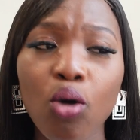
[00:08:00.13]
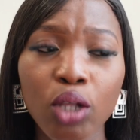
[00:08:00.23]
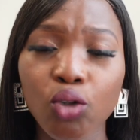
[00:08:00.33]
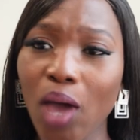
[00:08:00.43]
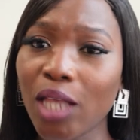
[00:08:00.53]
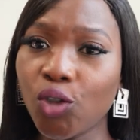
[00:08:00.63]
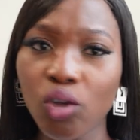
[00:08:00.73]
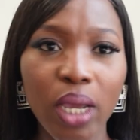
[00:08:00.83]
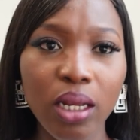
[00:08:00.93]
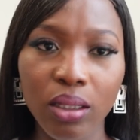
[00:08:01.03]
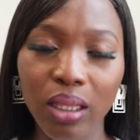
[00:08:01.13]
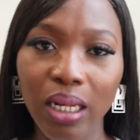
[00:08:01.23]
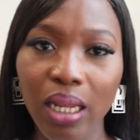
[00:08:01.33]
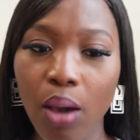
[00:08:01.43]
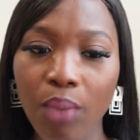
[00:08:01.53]
going to assume
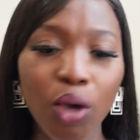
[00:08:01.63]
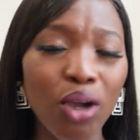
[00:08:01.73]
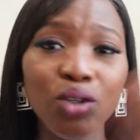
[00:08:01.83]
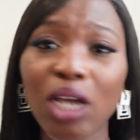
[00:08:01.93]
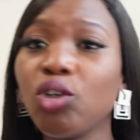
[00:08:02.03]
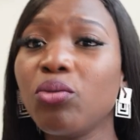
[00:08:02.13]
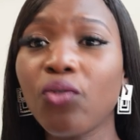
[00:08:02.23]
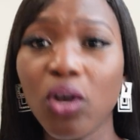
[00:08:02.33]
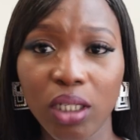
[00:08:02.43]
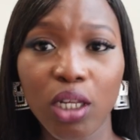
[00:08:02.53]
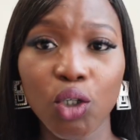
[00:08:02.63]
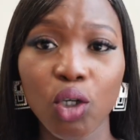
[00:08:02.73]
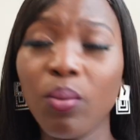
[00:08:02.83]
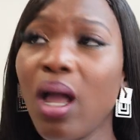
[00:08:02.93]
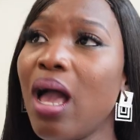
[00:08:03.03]
anything now. I'm not going to assume you've gotten a
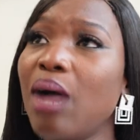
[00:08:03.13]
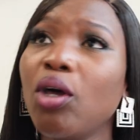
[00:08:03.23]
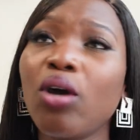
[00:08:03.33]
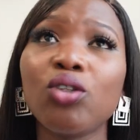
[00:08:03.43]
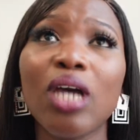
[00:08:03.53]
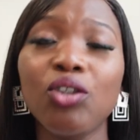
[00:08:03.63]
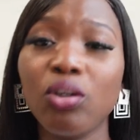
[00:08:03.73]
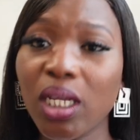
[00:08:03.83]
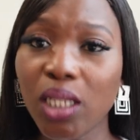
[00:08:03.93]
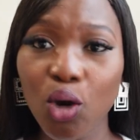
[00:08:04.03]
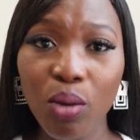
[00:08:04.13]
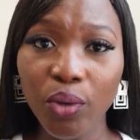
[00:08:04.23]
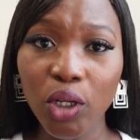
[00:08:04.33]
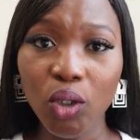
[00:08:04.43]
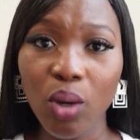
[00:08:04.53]
job. I'm not going to assume there's a
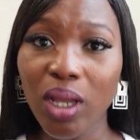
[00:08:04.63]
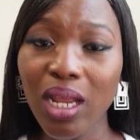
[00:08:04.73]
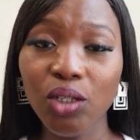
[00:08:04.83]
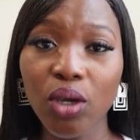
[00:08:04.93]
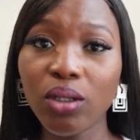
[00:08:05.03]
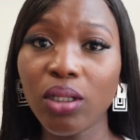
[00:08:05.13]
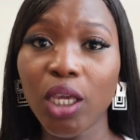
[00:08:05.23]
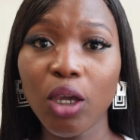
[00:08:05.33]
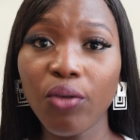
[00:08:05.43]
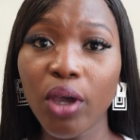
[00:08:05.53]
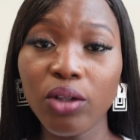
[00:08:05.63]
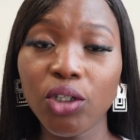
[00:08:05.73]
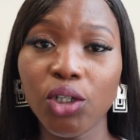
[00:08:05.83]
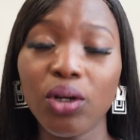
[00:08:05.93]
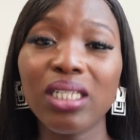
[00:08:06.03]
company somewhere that is going to take care of your health
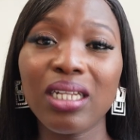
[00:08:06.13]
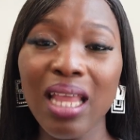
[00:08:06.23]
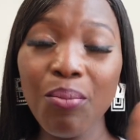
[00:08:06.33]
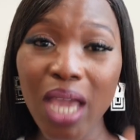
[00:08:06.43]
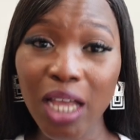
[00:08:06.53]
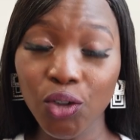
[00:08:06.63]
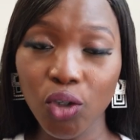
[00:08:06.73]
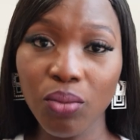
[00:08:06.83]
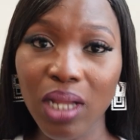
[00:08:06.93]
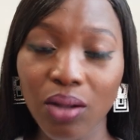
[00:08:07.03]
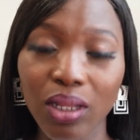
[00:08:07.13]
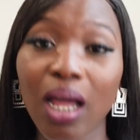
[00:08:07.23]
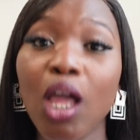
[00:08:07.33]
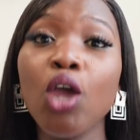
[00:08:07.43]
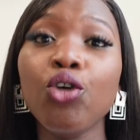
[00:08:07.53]
insurance. Let me assume now
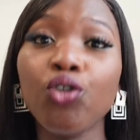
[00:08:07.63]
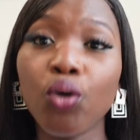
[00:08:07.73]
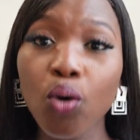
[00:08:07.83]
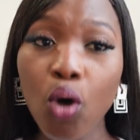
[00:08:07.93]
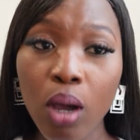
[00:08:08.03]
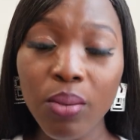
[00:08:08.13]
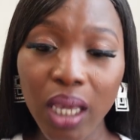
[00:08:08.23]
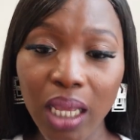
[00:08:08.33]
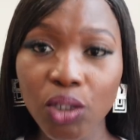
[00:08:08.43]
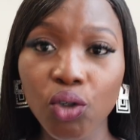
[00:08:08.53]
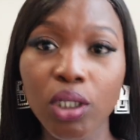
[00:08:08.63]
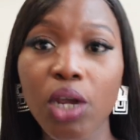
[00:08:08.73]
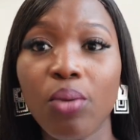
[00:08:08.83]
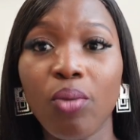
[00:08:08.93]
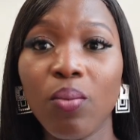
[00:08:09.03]
that you come into
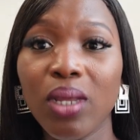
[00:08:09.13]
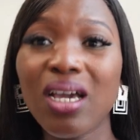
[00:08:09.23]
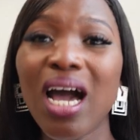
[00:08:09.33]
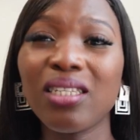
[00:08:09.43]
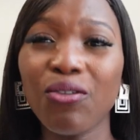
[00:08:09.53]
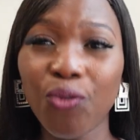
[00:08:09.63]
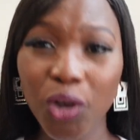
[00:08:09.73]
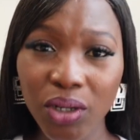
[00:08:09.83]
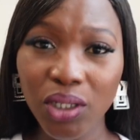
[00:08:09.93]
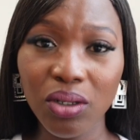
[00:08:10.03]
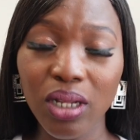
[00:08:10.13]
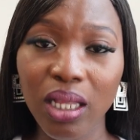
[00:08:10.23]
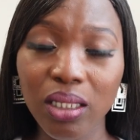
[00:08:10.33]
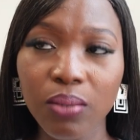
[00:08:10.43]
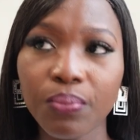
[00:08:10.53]
Czech Republic as a foreign
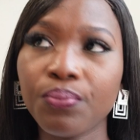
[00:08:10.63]
student,